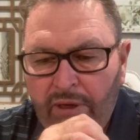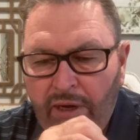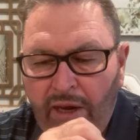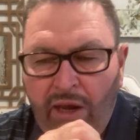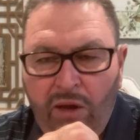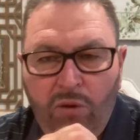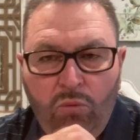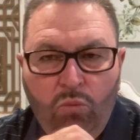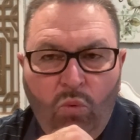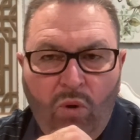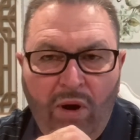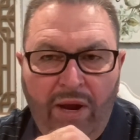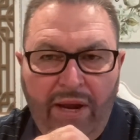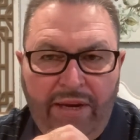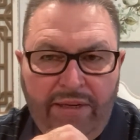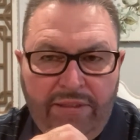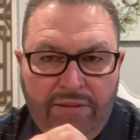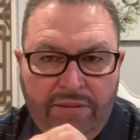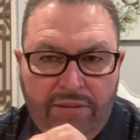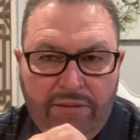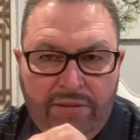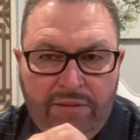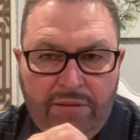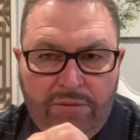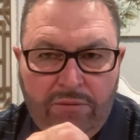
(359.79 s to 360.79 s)
and
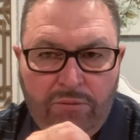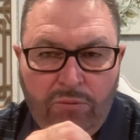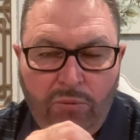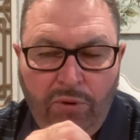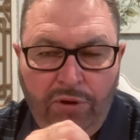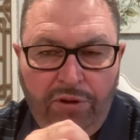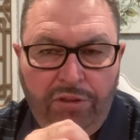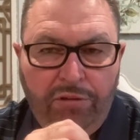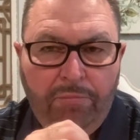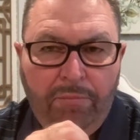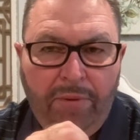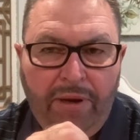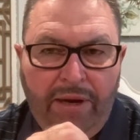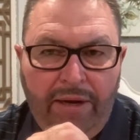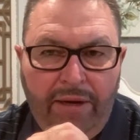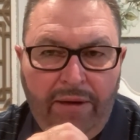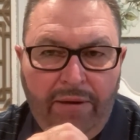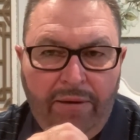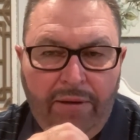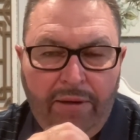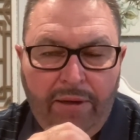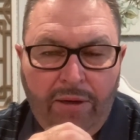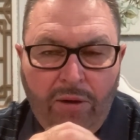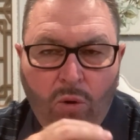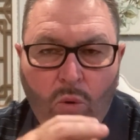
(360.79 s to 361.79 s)
wait with
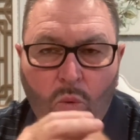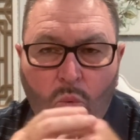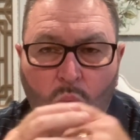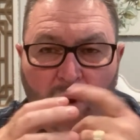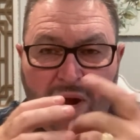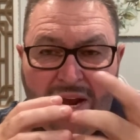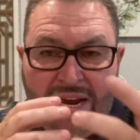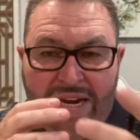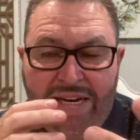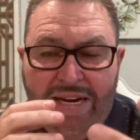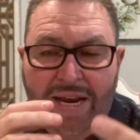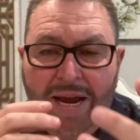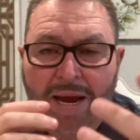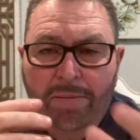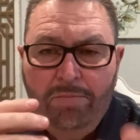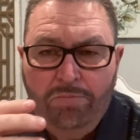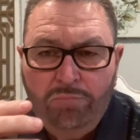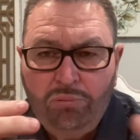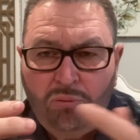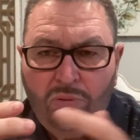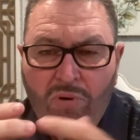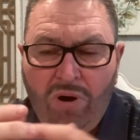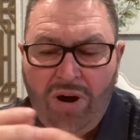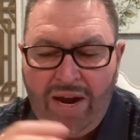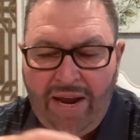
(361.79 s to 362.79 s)
me, or wait and
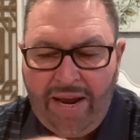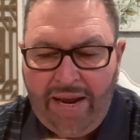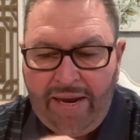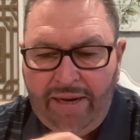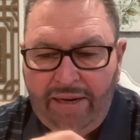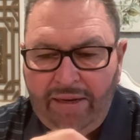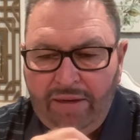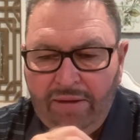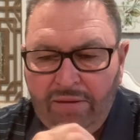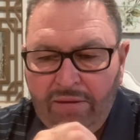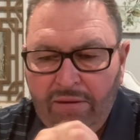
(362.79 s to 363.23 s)
pray.